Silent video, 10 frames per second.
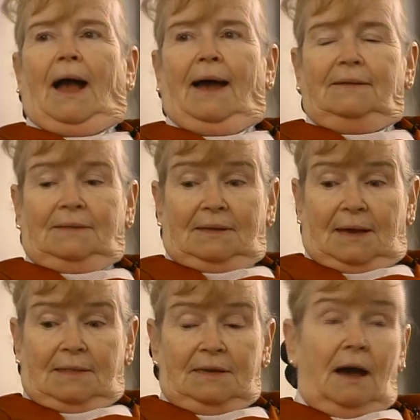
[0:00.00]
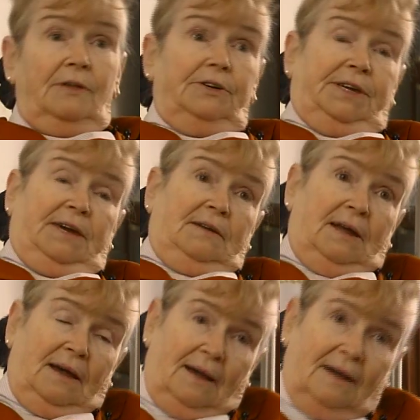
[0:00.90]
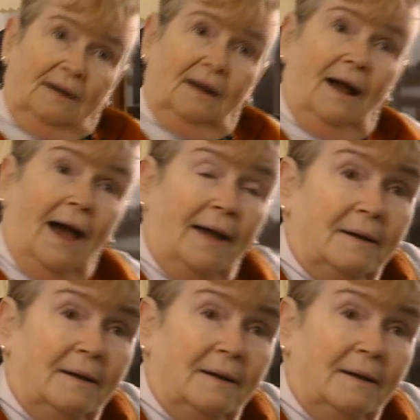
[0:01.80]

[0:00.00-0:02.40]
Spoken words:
And the other kid had